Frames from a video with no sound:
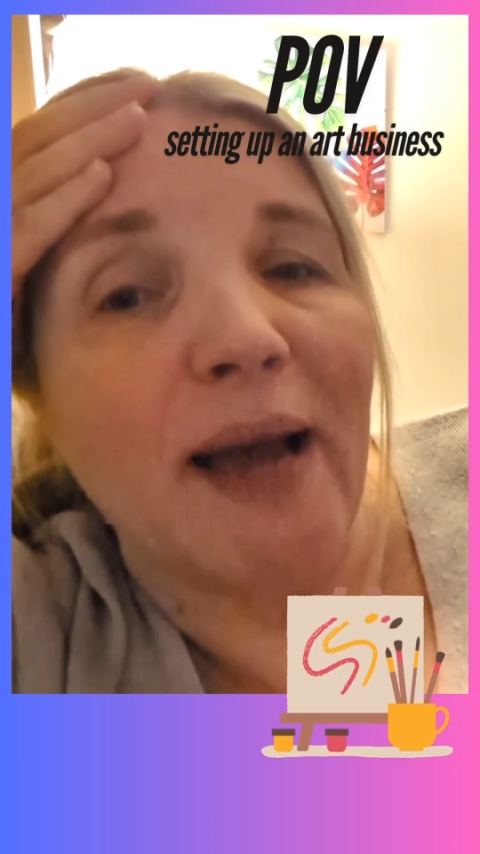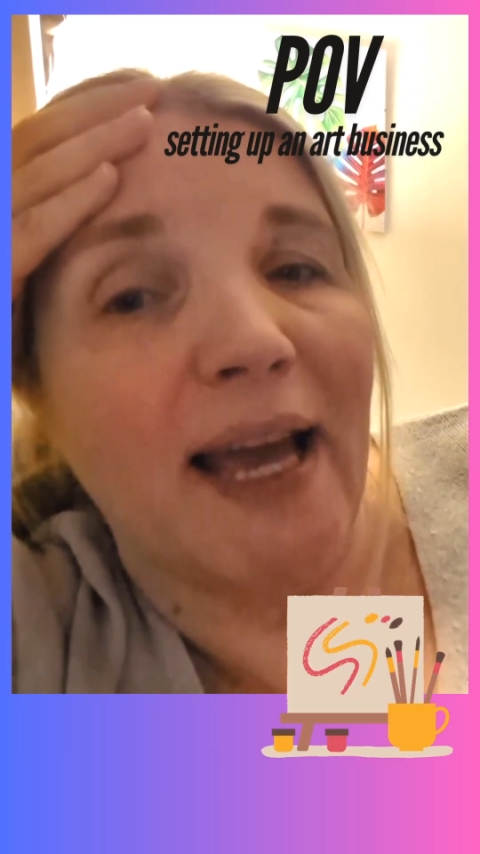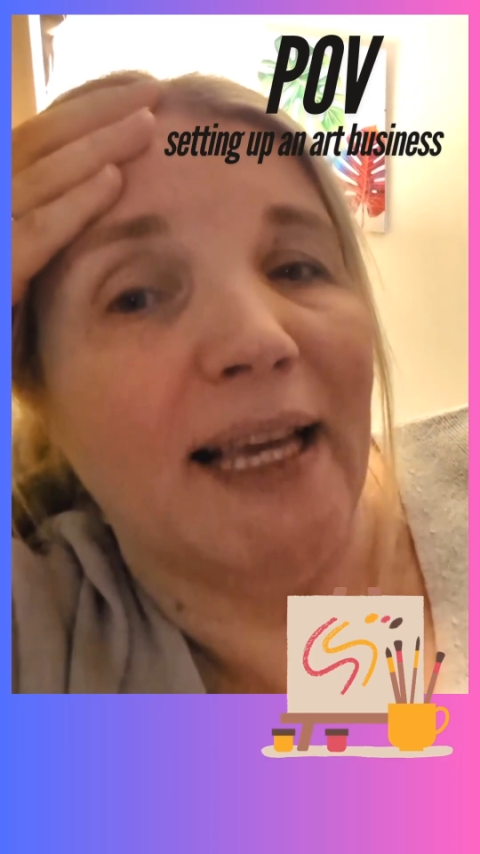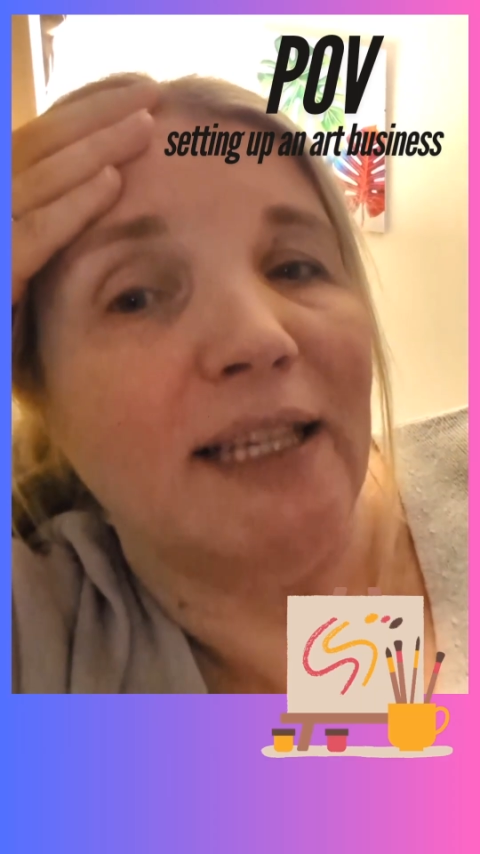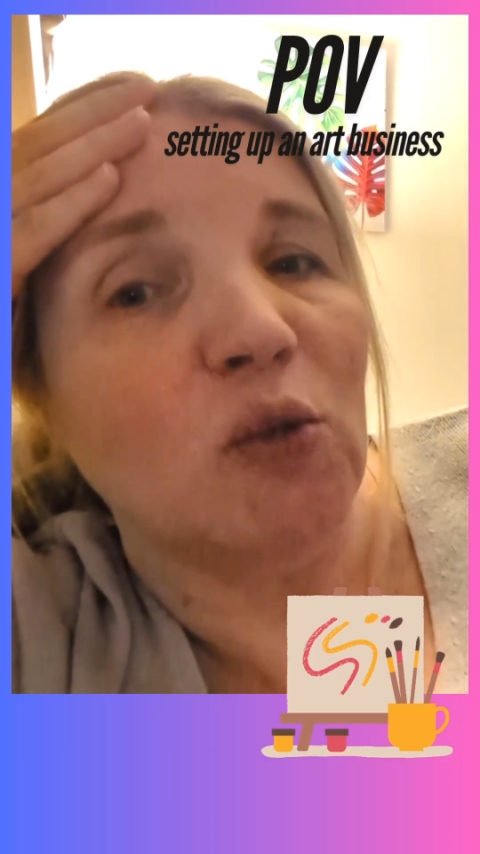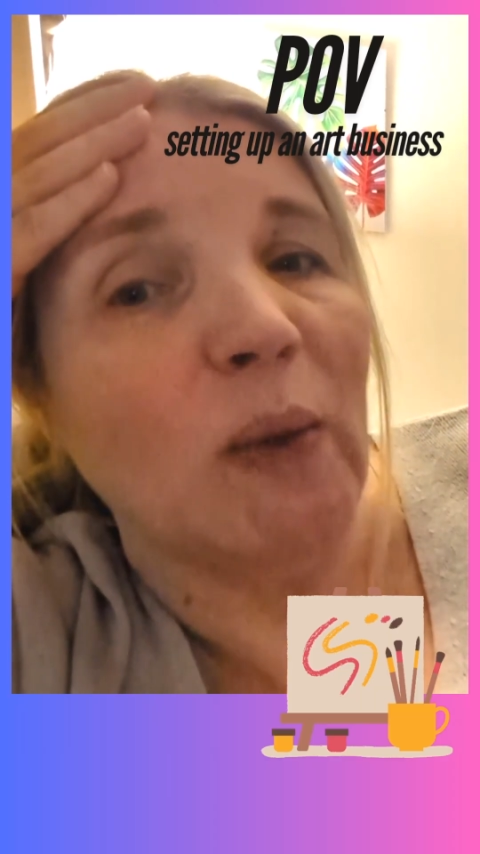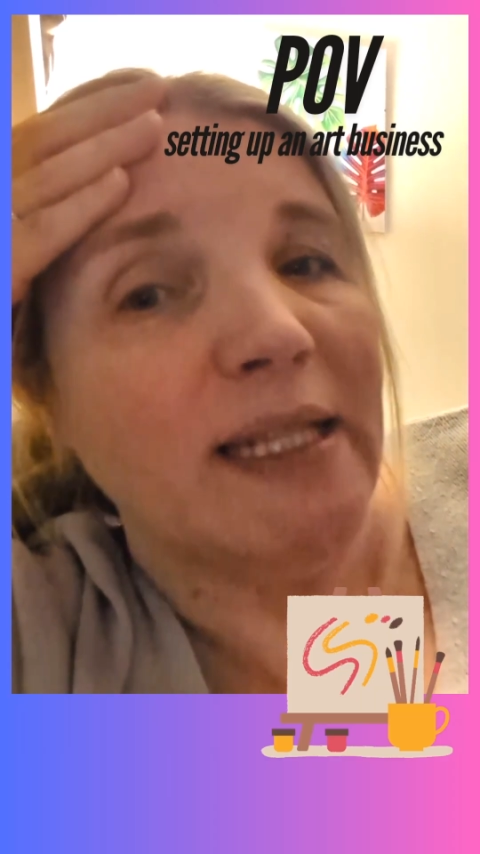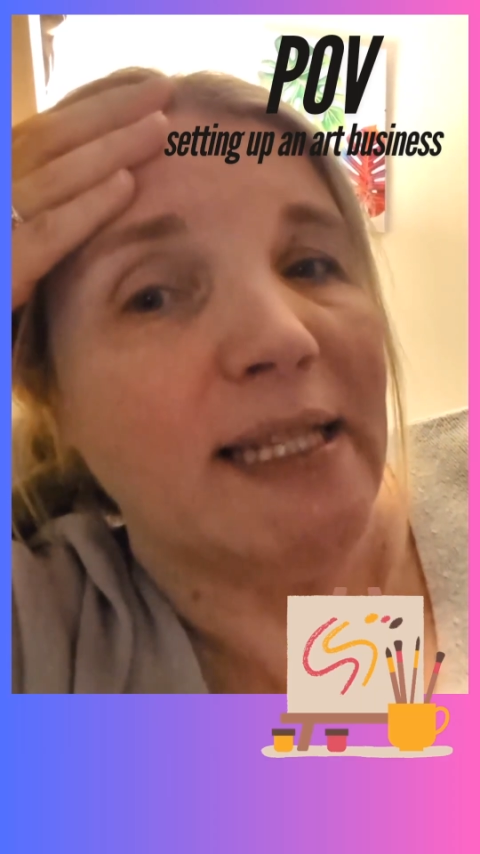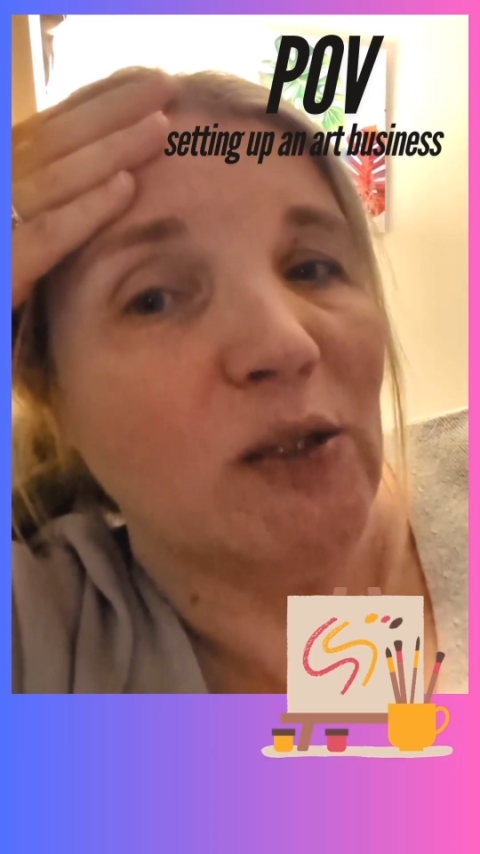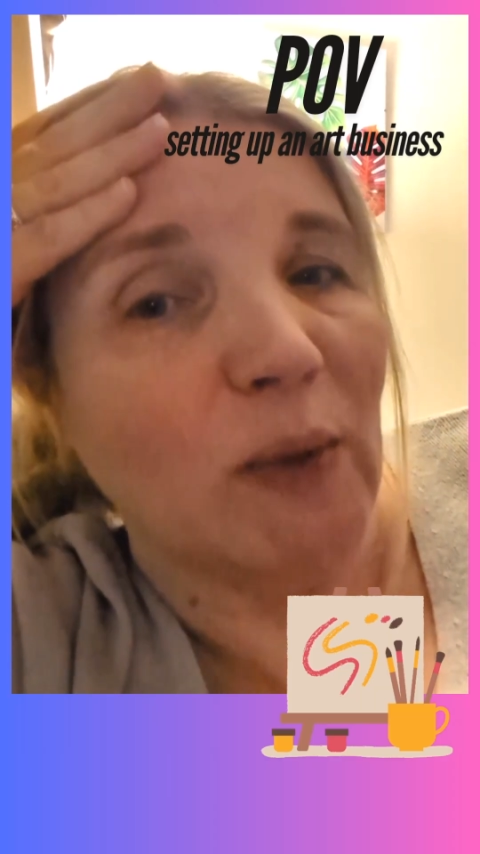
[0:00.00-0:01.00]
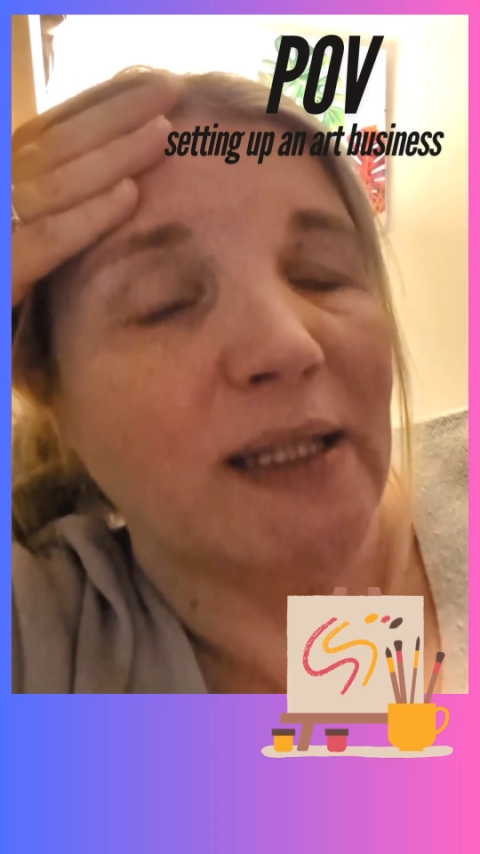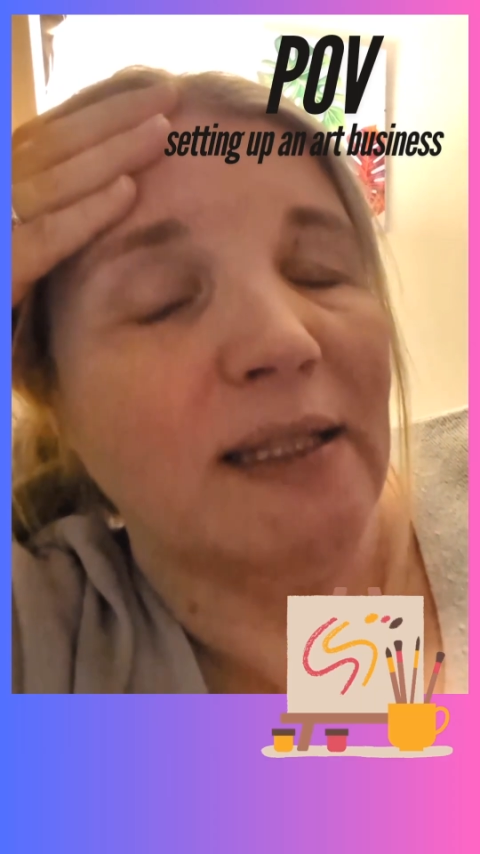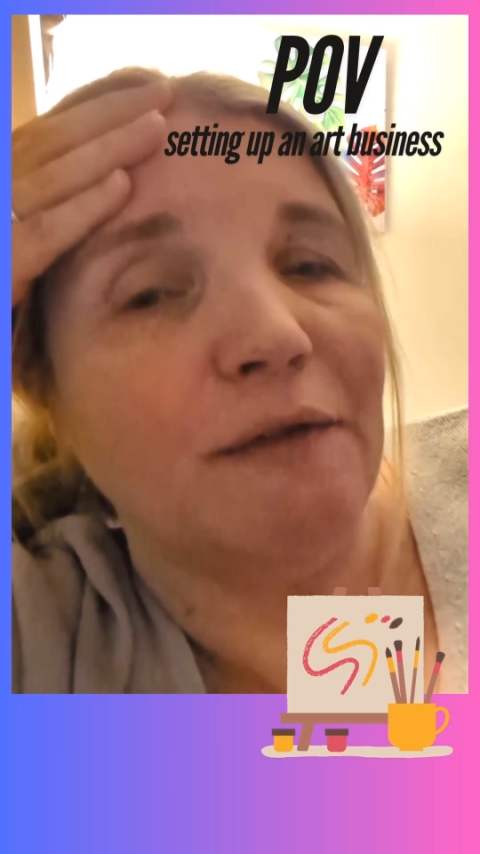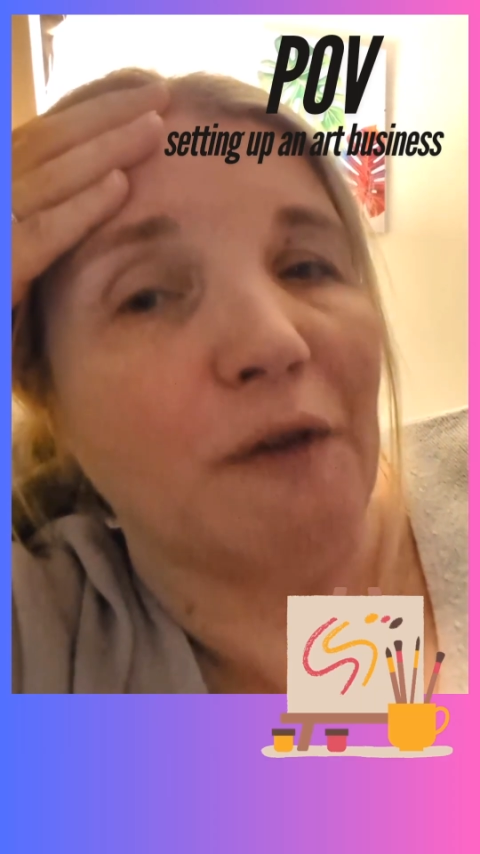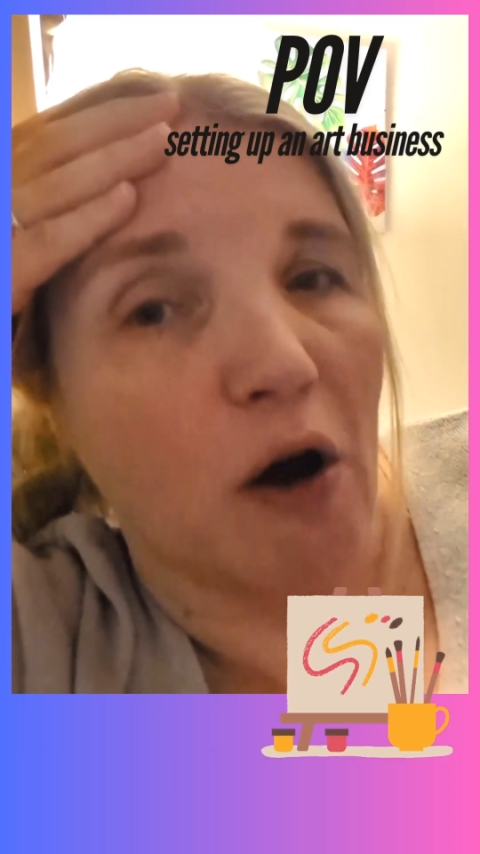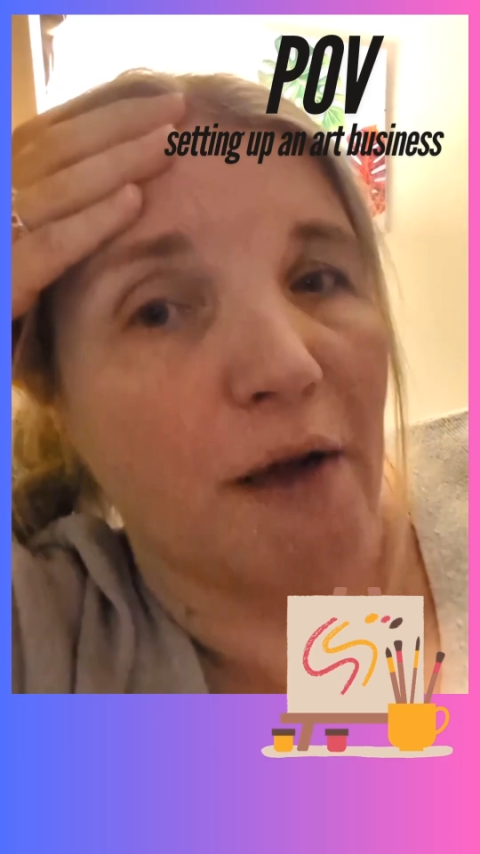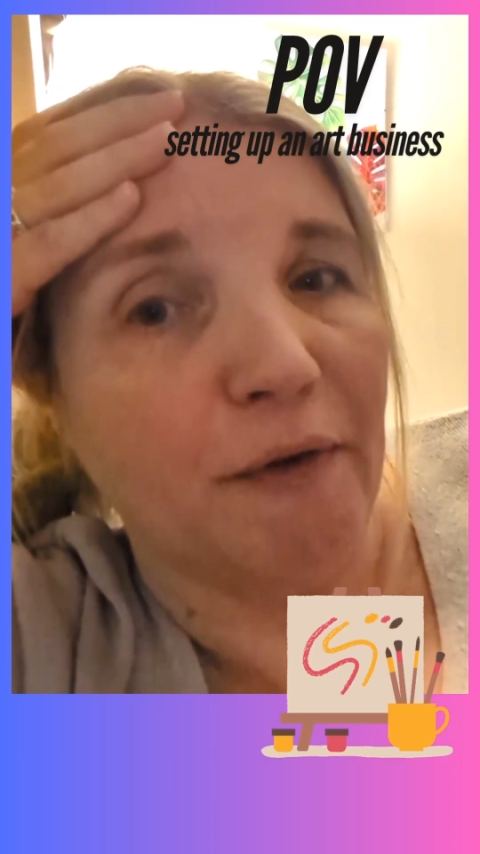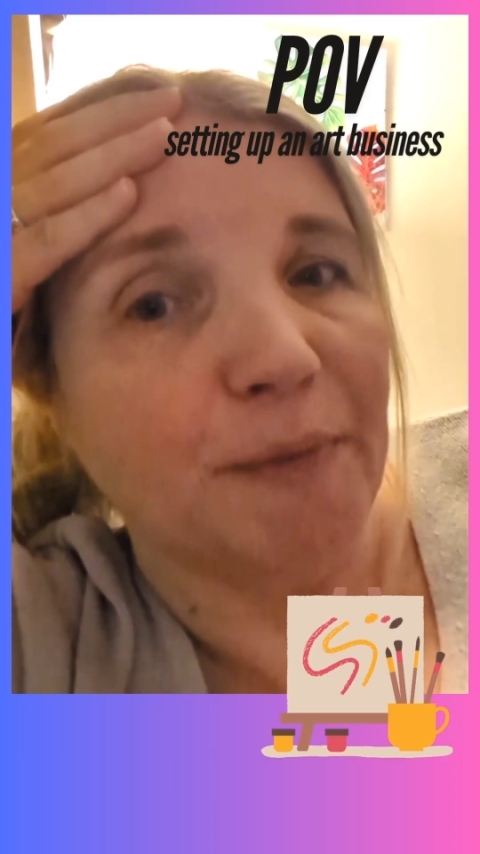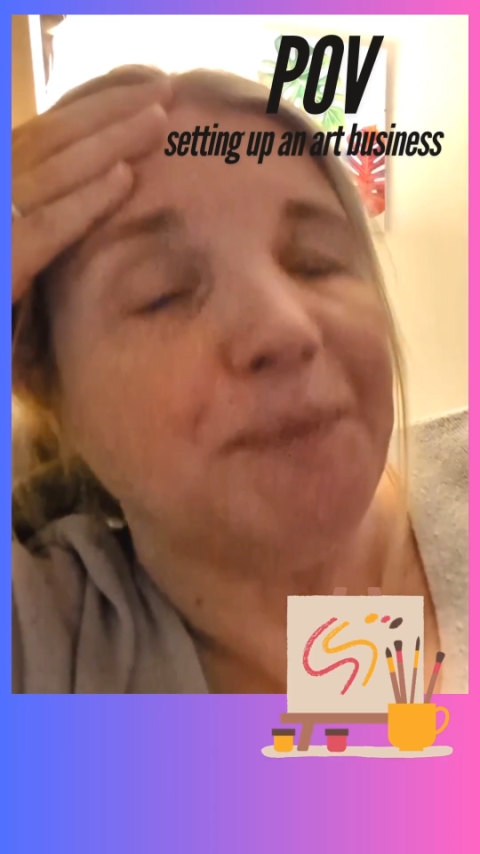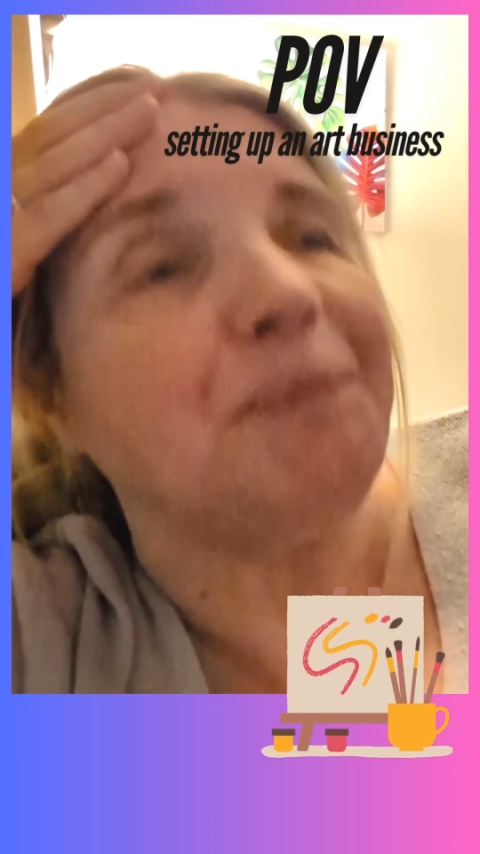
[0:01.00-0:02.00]
May
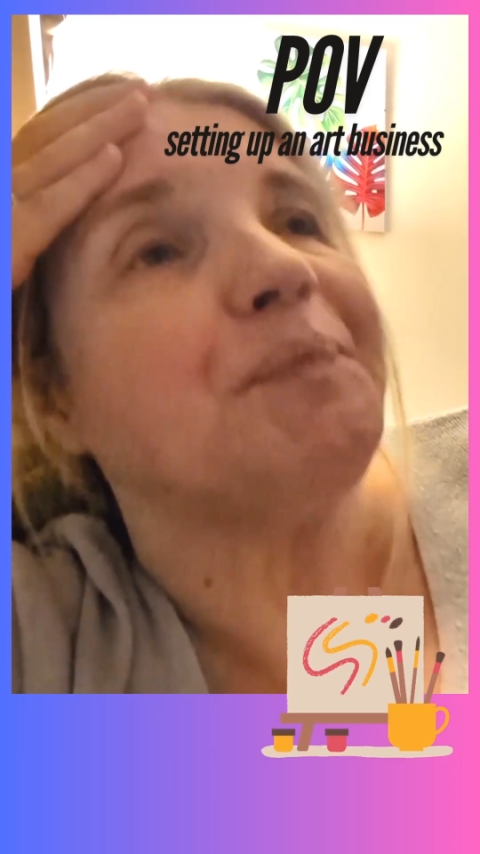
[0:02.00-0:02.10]
2025.